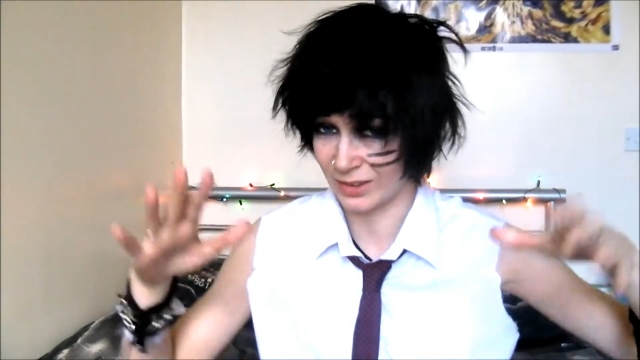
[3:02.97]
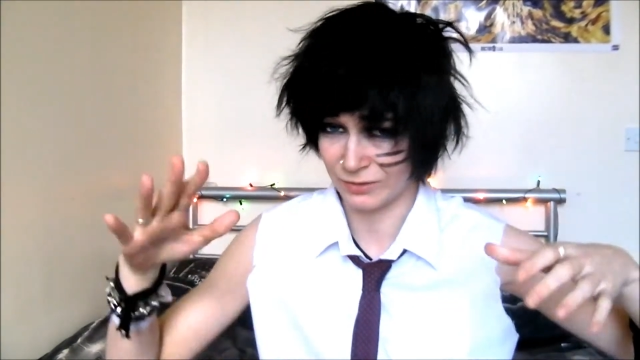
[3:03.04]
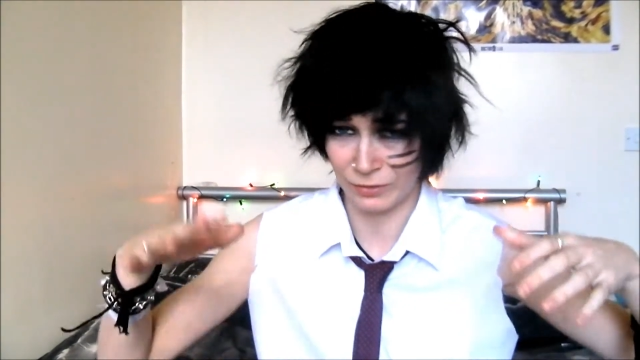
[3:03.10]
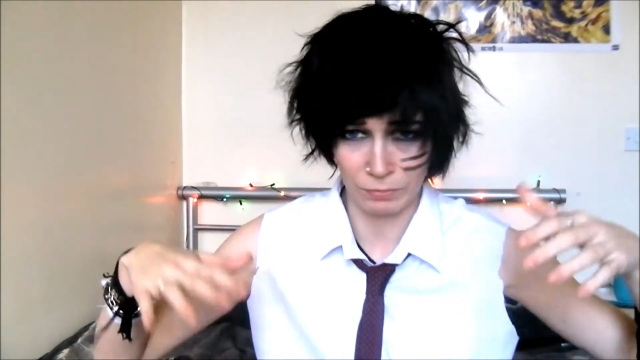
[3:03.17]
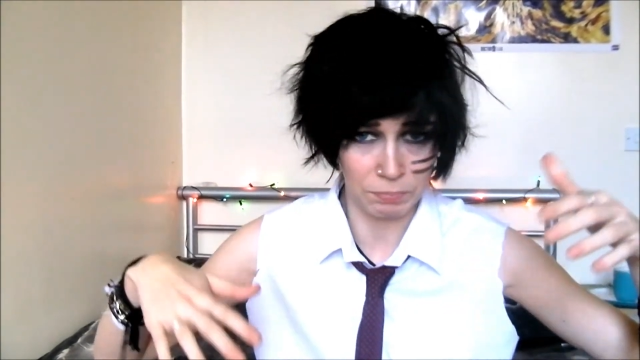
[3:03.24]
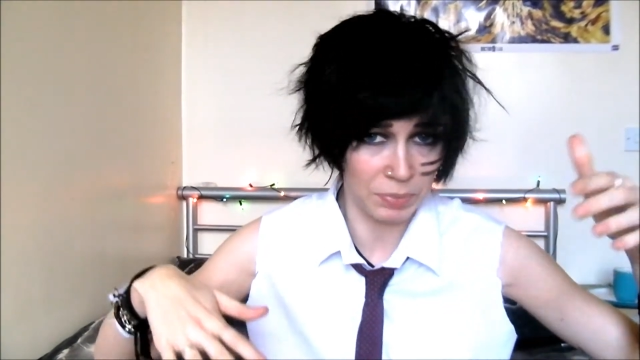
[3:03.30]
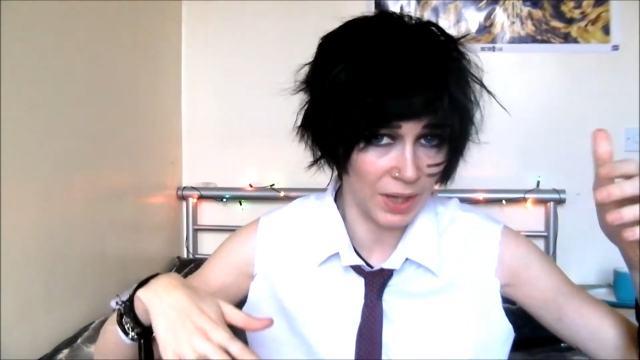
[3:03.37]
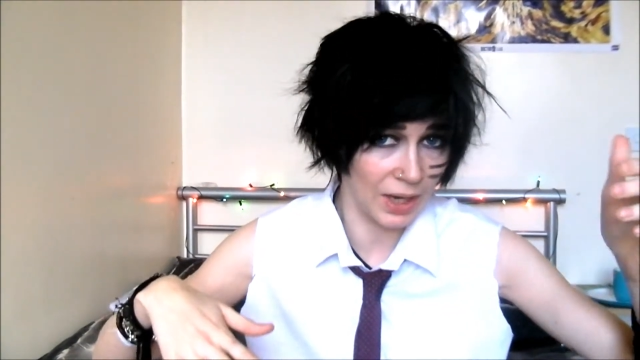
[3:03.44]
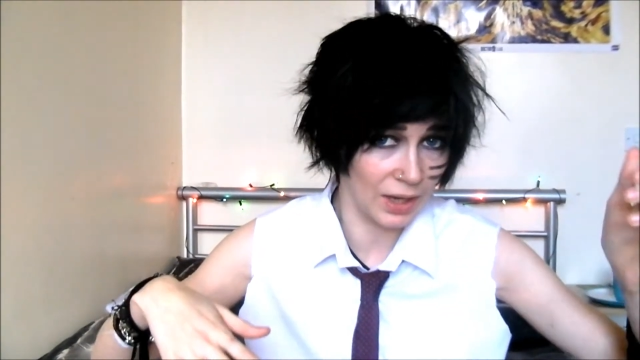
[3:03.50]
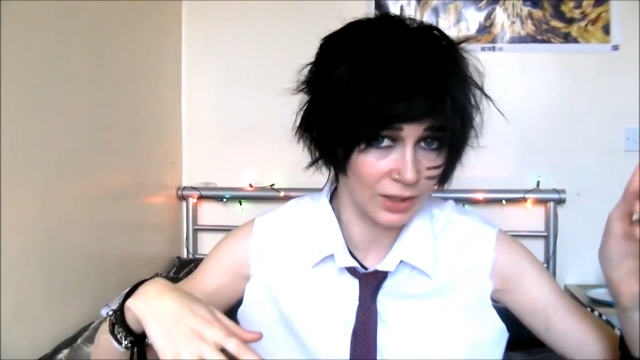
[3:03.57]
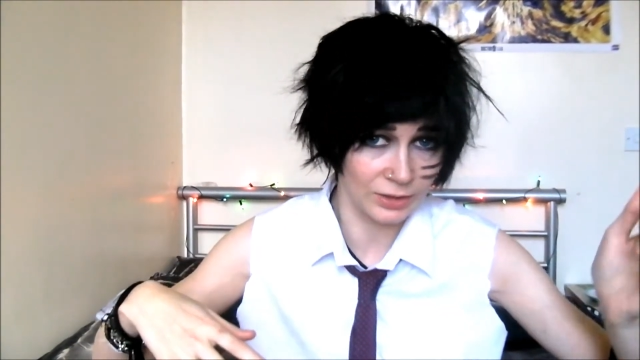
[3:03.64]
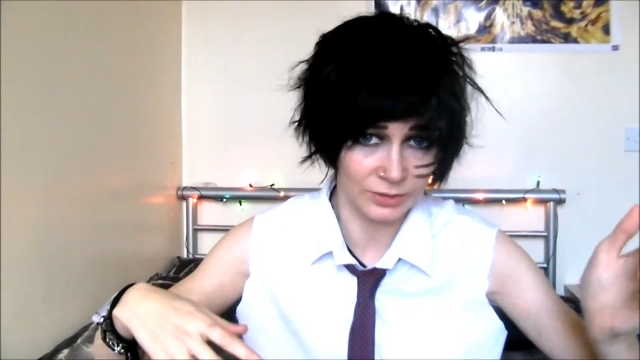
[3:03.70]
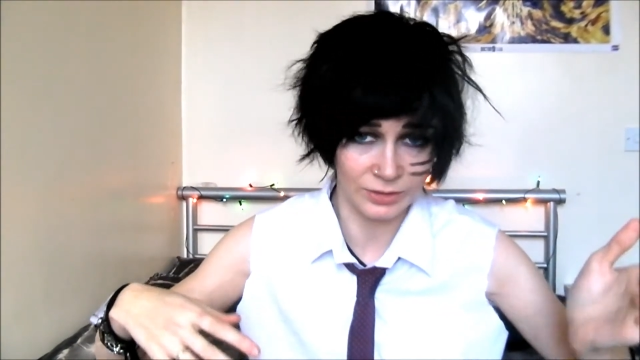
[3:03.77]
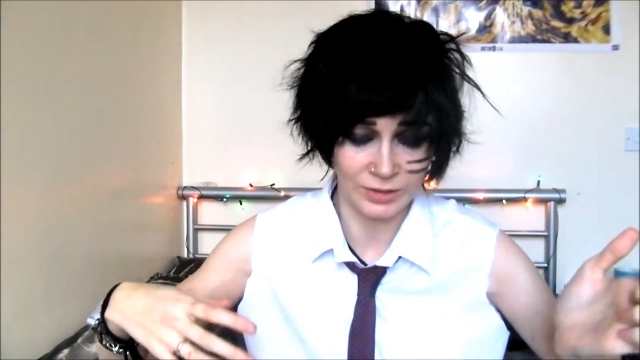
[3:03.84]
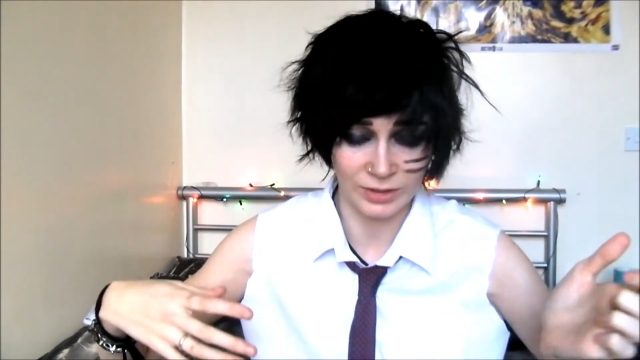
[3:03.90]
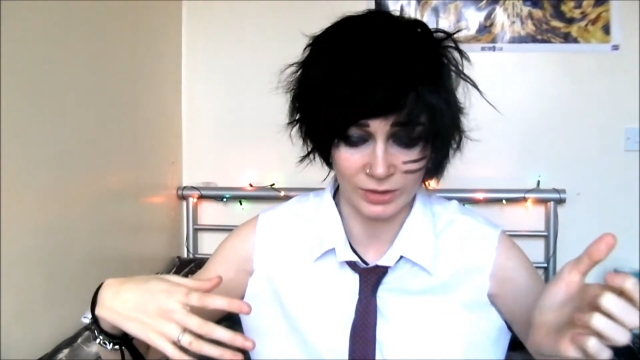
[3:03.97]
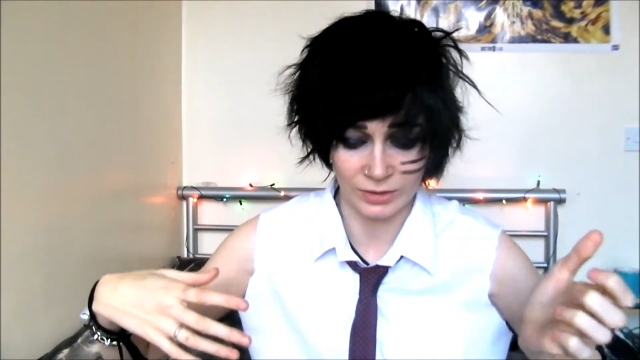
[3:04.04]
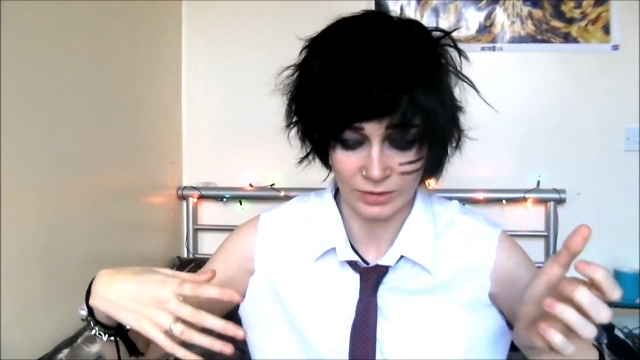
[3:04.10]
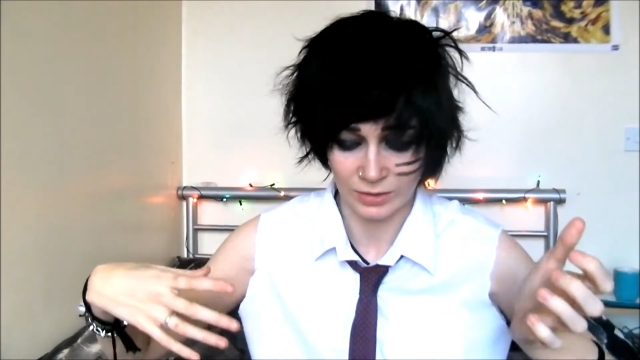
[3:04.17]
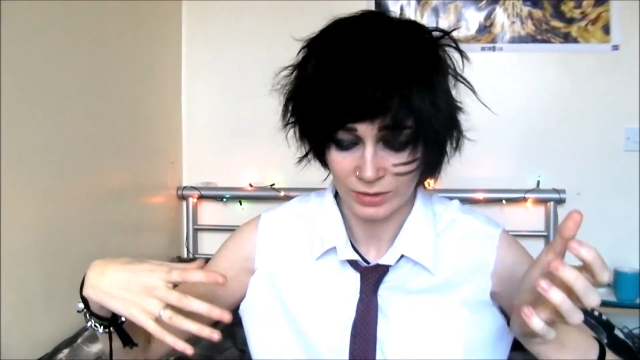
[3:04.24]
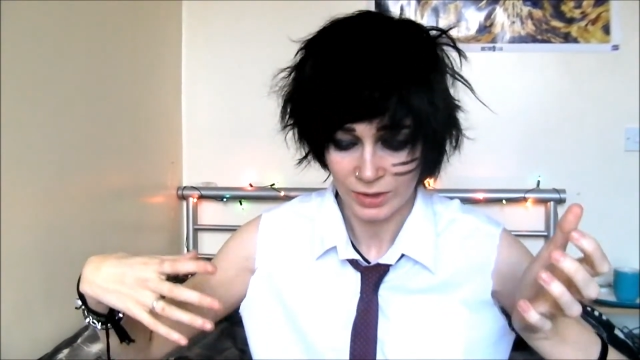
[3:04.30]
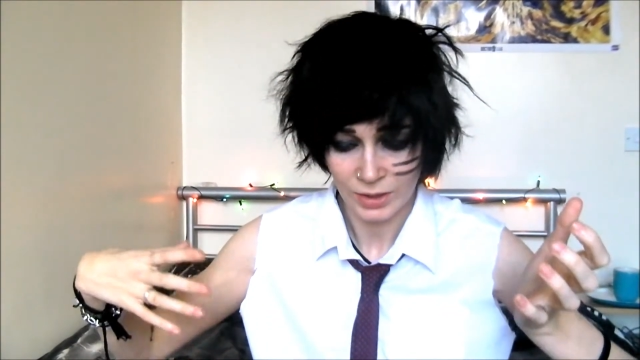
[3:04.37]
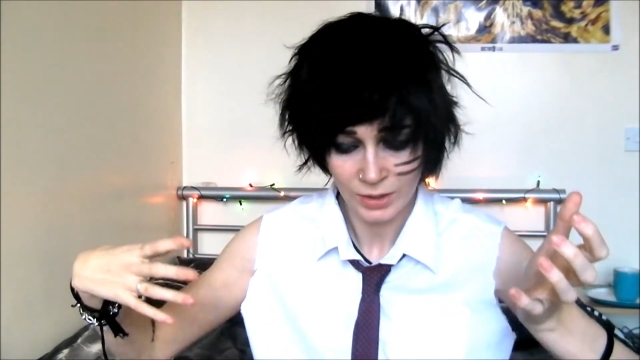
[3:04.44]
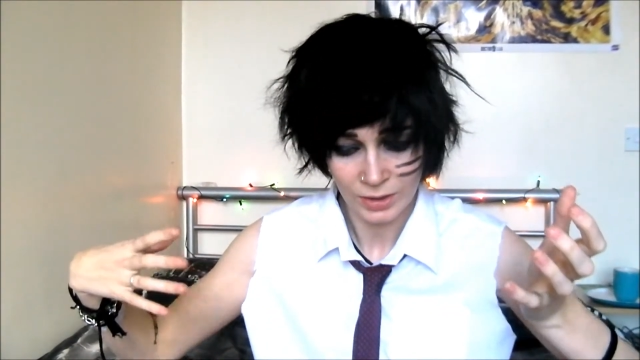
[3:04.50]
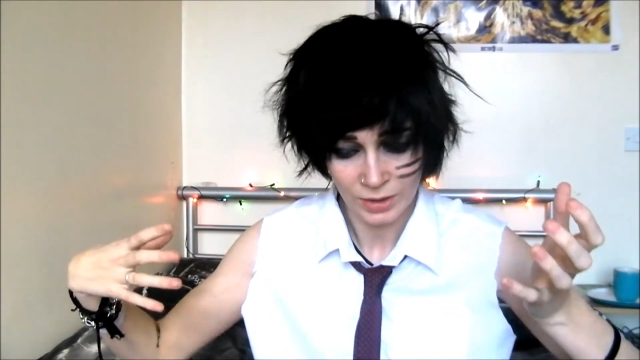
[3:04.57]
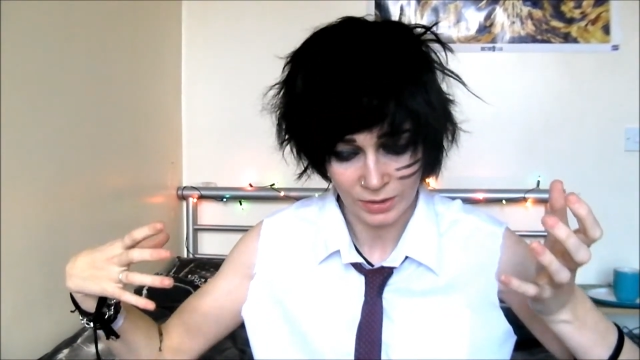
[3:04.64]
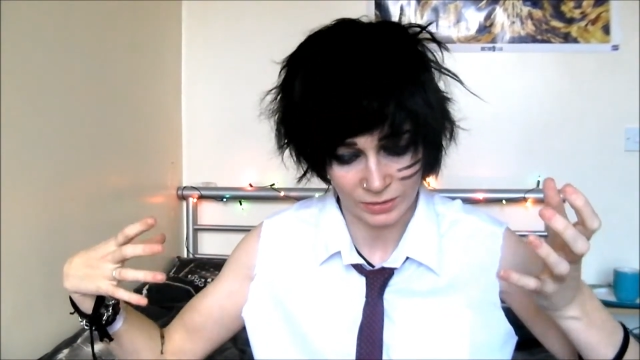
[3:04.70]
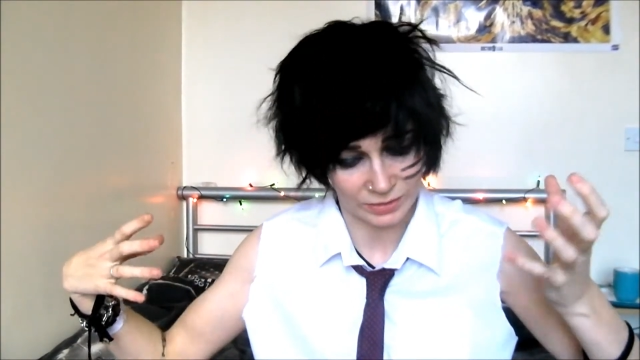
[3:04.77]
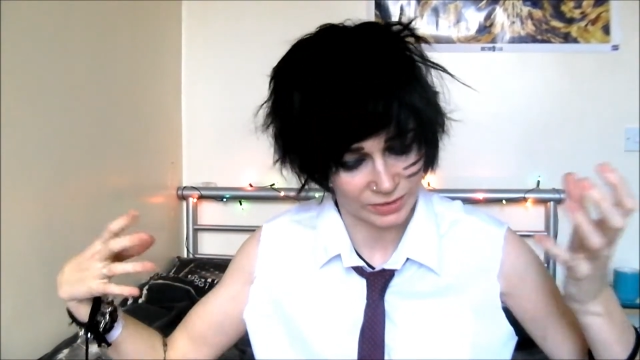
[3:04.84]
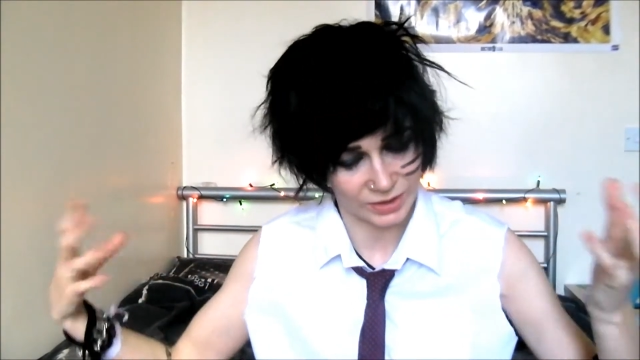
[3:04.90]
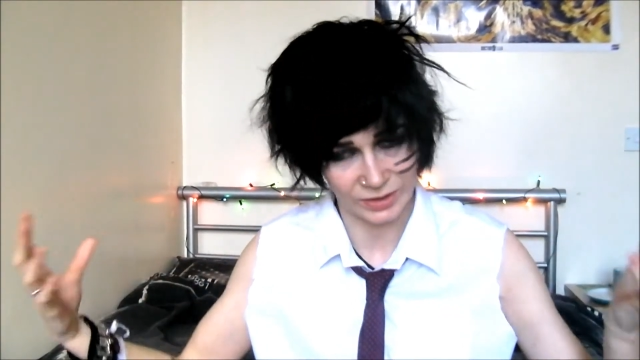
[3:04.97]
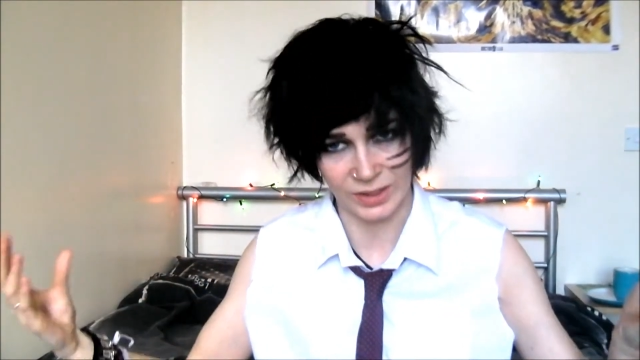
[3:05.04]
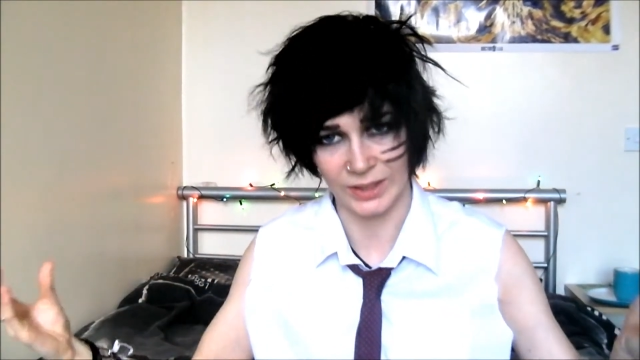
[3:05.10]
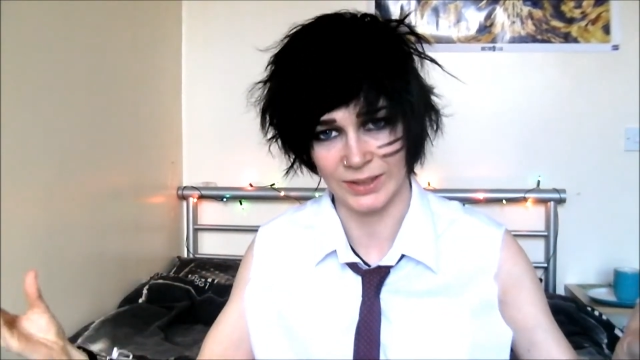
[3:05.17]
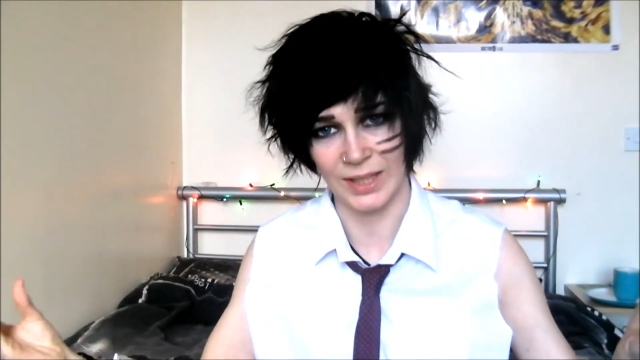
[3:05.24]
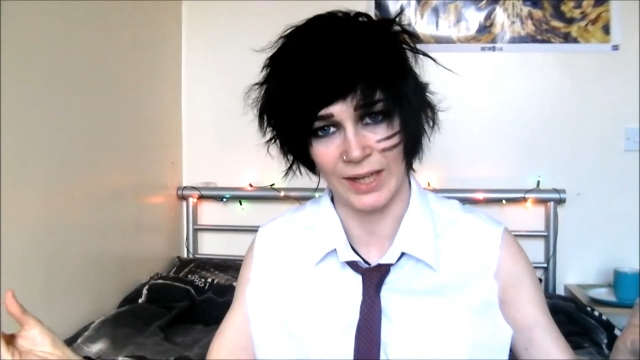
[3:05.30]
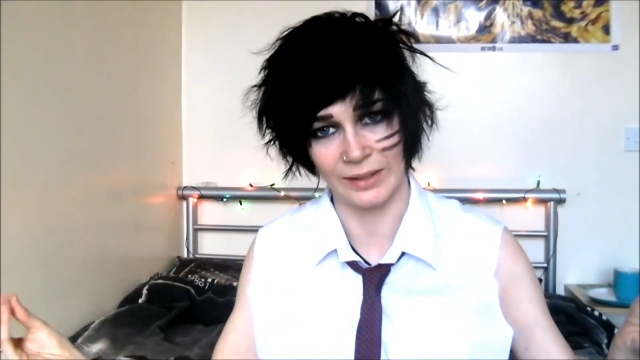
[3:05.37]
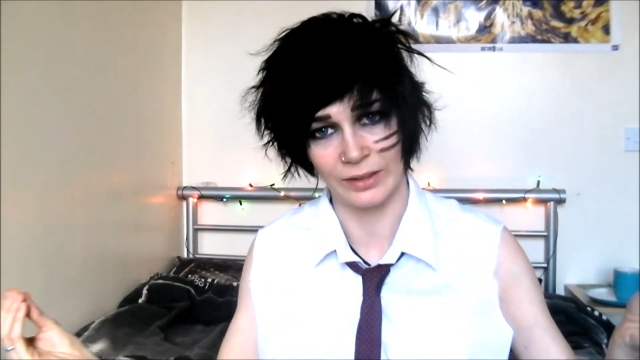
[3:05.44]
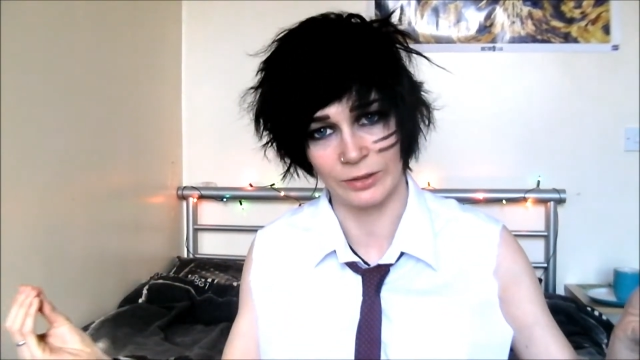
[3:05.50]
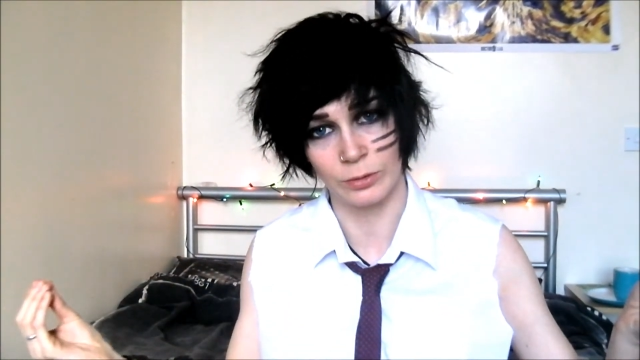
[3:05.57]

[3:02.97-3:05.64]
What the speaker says: different bands and things like that.